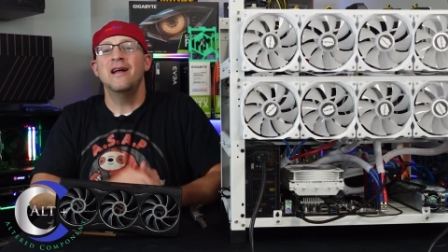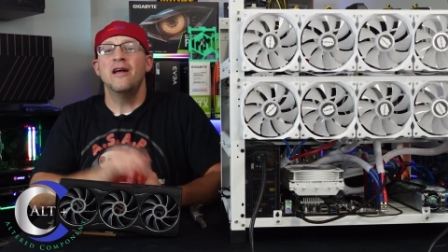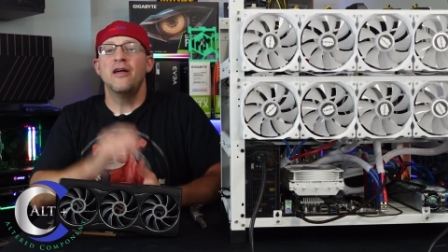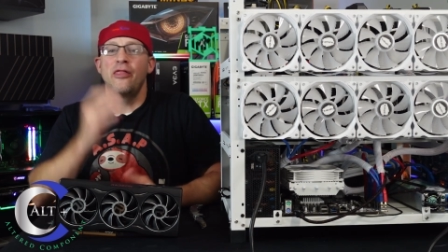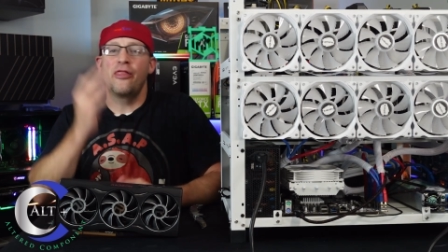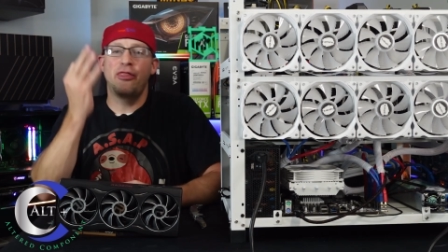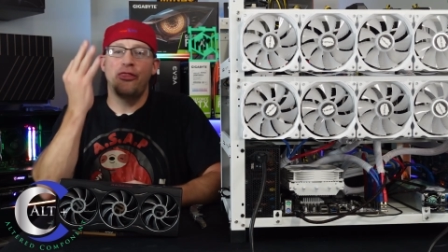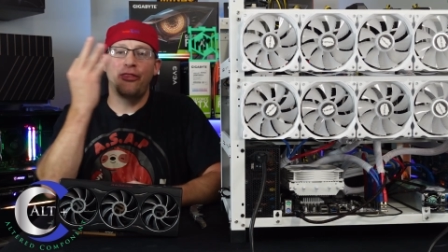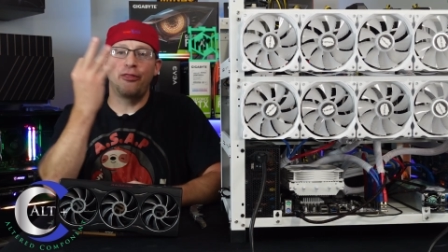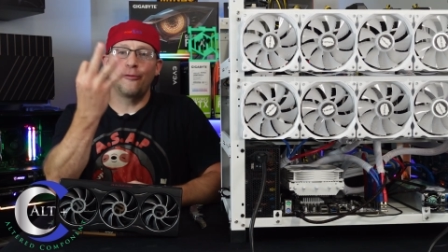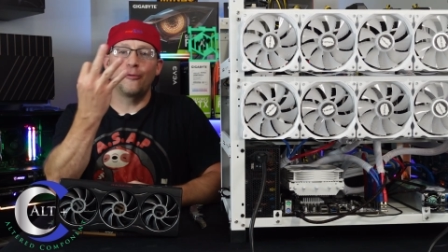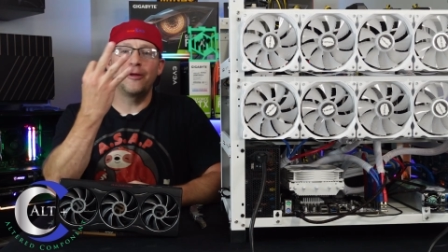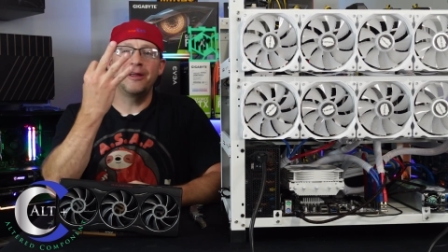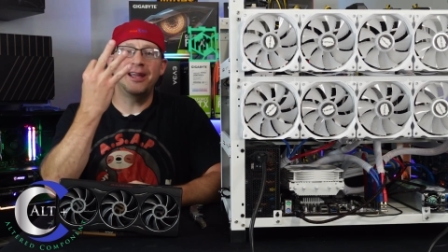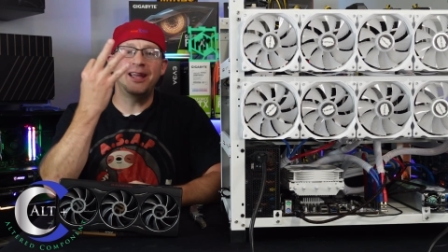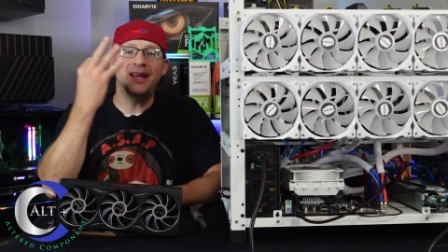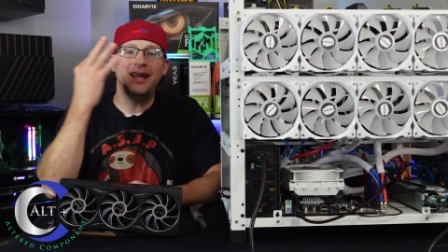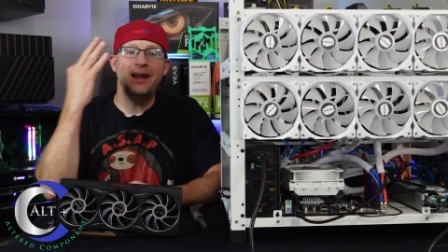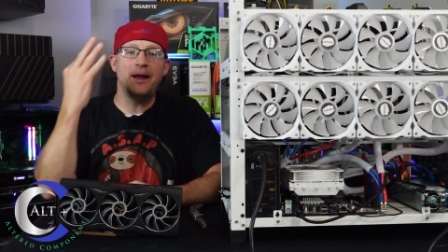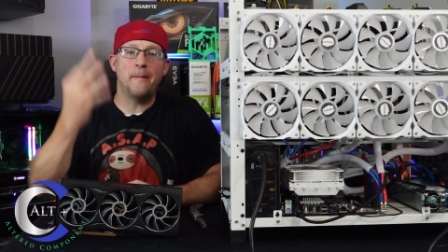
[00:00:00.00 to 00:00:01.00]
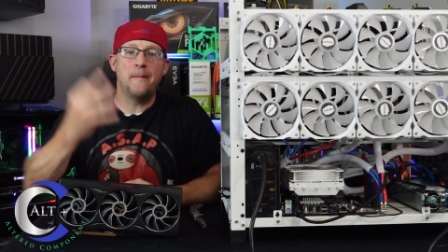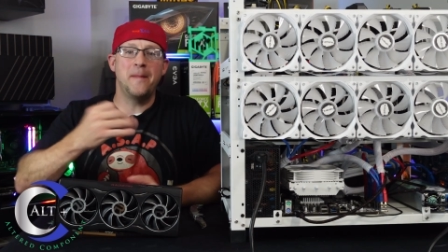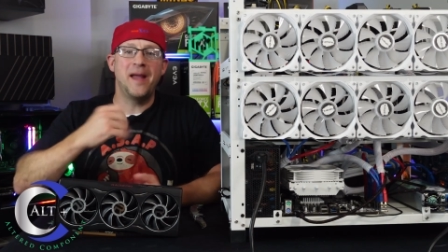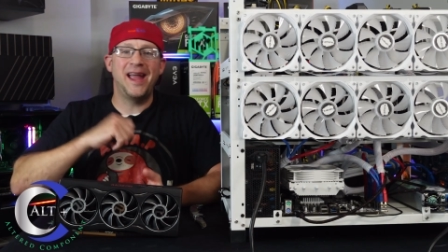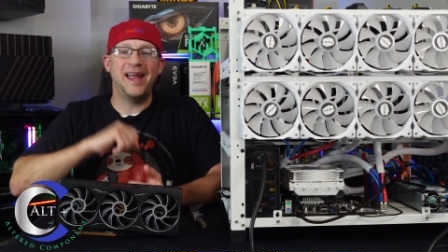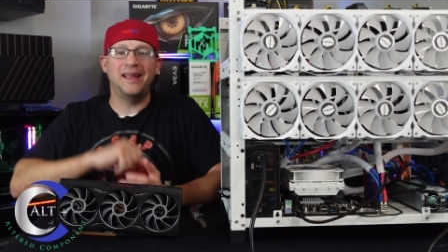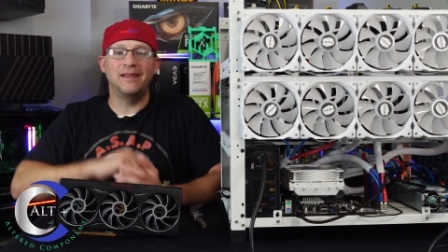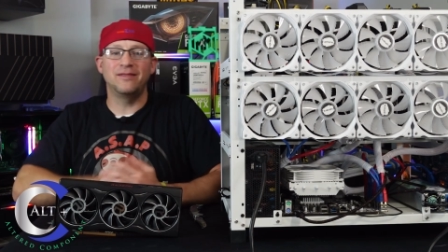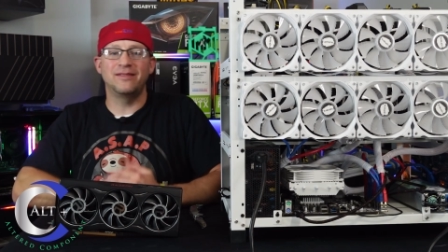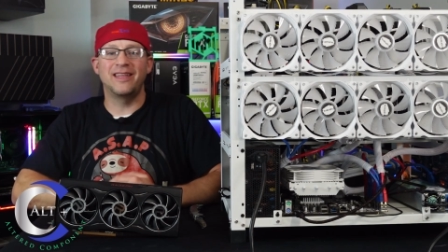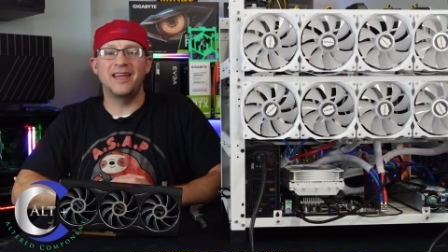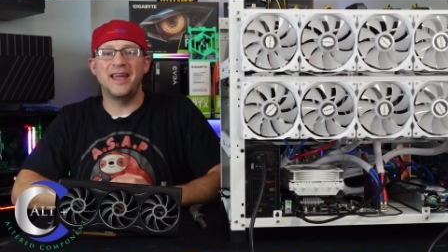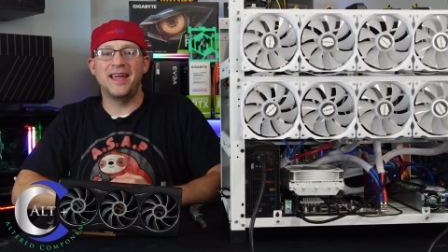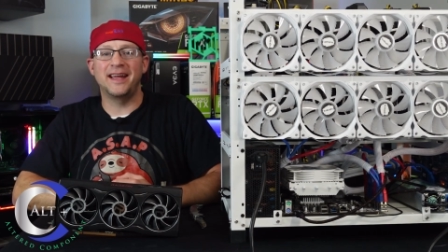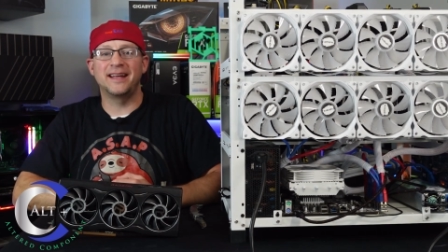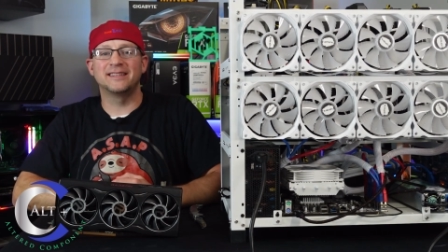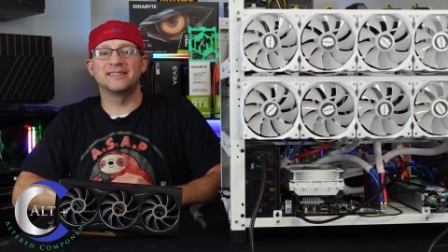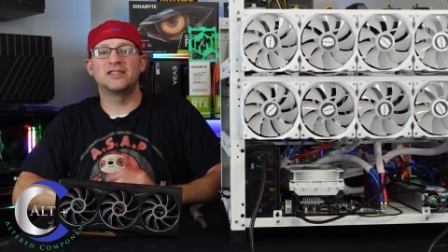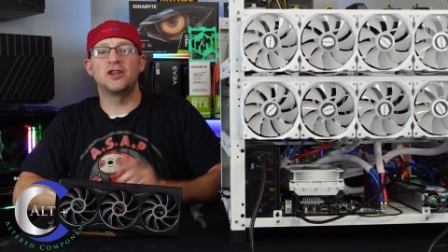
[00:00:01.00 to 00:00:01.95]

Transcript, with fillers: Three main things.